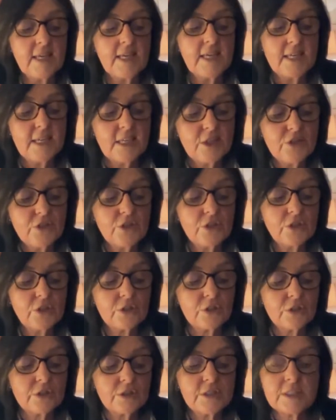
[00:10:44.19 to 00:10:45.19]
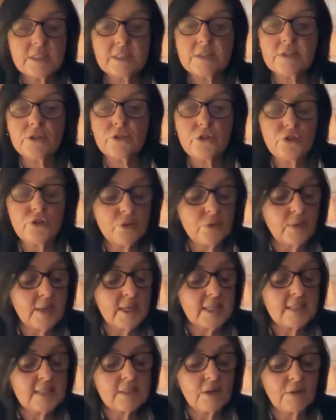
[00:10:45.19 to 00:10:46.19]
each hurt is a
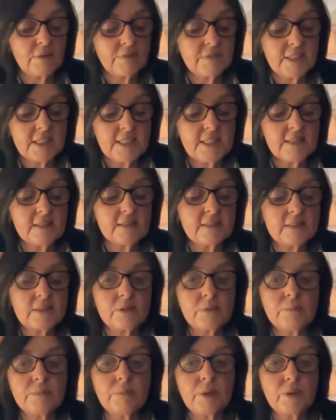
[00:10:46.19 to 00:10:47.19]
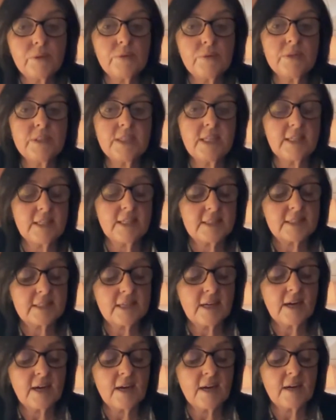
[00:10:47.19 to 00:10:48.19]
duet of needles composing a
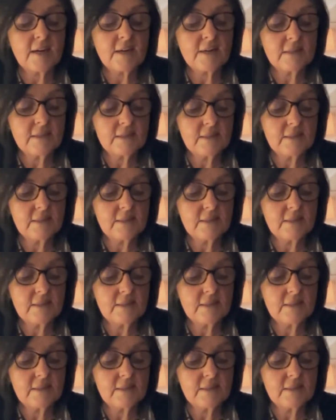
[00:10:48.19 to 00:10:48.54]
scar.